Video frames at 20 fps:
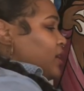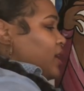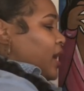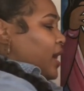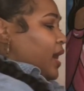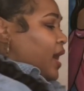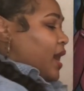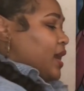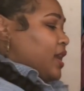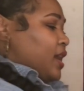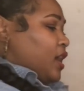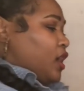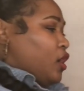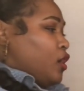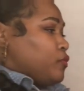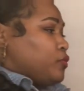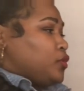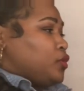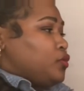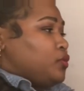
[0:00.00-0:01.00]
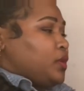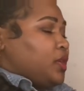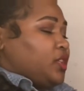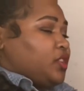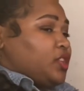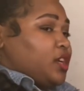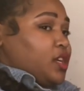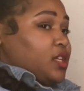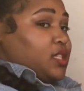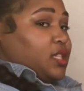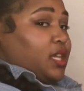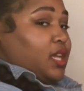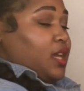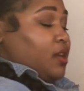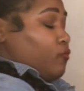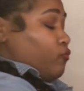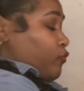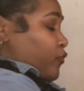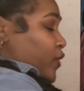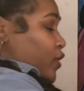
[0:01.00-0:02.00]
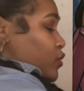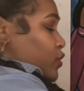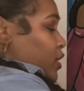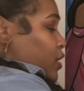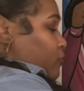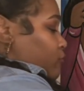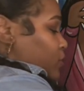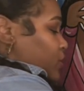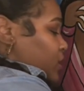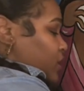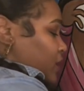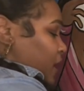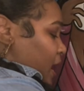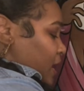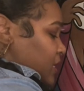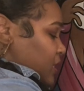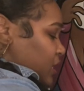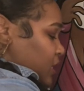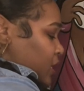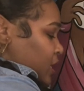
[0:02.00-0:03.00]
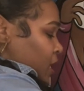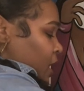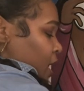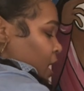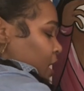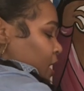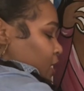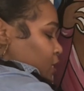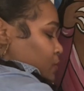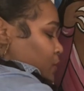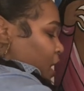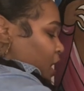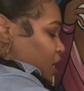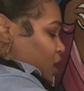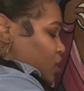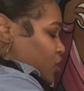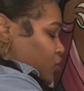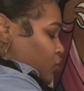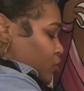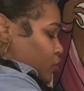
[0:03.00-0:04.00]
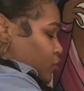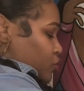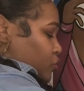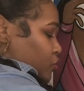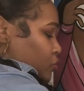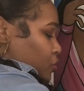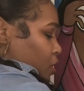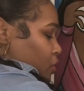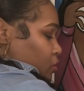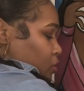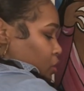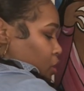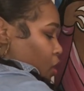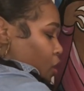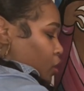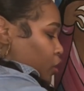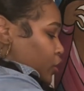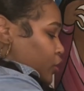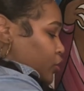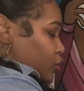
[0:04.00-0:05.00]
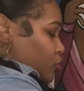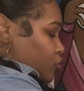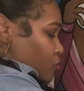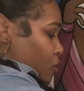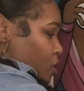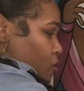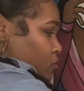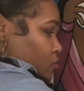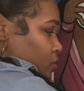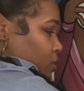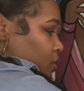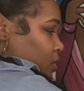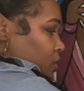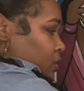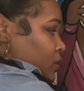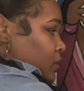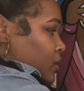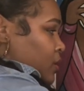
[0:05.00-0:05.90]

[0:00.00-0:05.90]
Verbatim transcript: that kind of helps you get their skin filled in really nicely is making sure you do those longer strokes.